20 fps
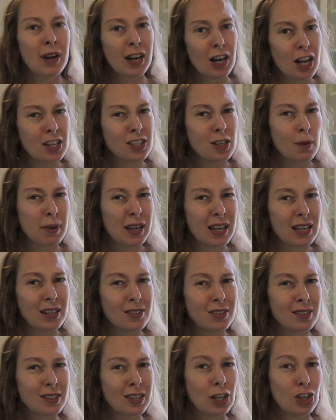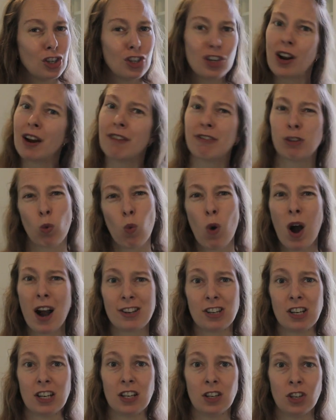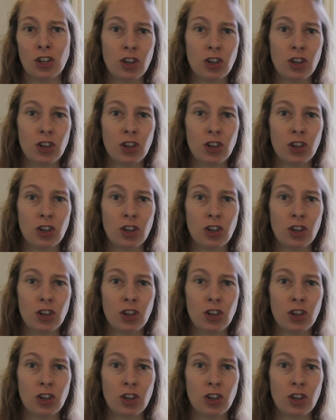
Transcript: But it also means you don't have to watch it.